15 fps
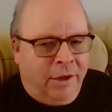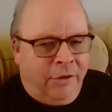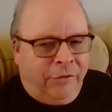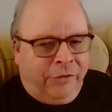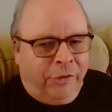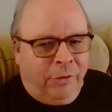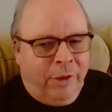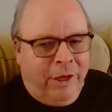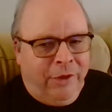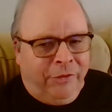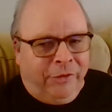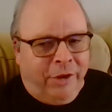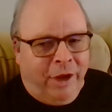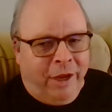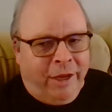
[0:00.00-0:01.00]
So
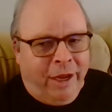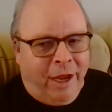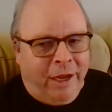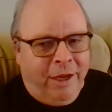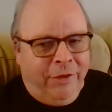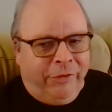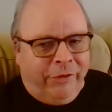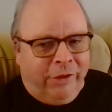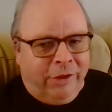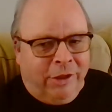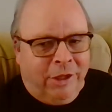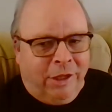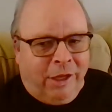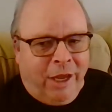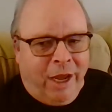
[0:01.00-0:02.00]
he's he's a good
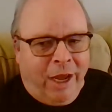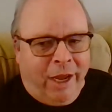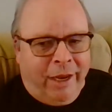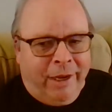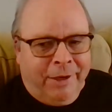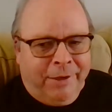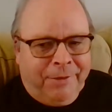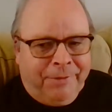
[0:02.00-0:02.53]
little guy.